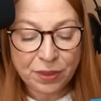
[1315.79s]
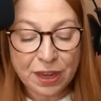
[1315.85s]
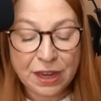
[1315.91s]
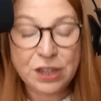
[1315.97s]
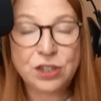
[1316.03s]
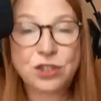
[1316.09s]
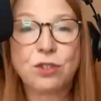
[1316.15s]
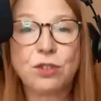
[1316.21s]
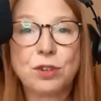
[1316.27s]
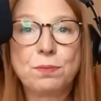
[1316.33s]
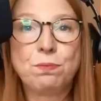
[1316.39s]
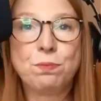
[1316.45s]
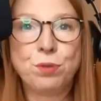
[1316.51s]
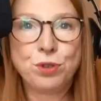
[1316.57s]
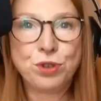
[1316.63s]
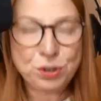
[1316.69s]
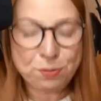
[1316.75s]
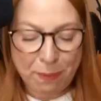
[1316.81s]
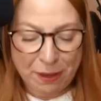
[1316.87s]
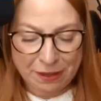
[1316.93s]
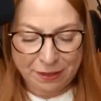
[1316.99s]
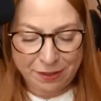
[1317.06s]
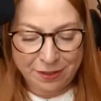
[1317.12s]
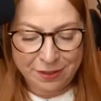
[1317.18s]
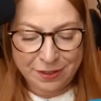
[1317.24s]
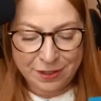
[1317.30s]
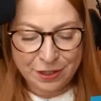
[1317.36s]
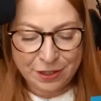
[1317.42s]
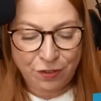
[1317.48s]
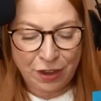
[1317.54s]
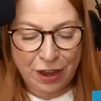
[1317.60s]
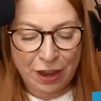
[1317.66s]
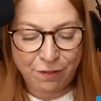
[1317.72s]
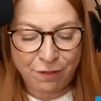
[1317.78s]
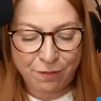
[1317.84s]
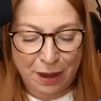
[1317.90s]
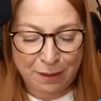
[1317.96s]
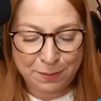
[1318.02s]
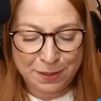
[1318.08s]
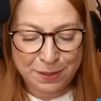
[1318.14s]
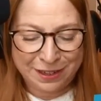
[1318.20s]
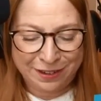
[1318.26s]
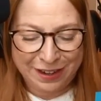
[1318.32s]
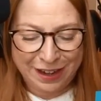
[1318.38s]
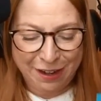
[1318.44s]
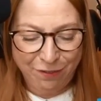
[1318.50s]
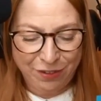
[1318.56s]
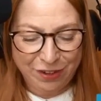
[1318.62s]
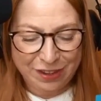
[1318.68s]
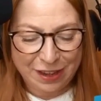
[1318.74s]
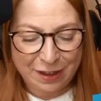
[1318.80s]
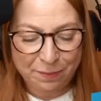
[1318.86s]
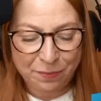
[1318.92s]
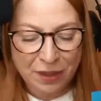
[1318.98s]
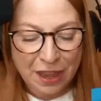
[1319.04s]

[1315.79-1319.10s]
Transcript: It's got push buttons for absolutely everything.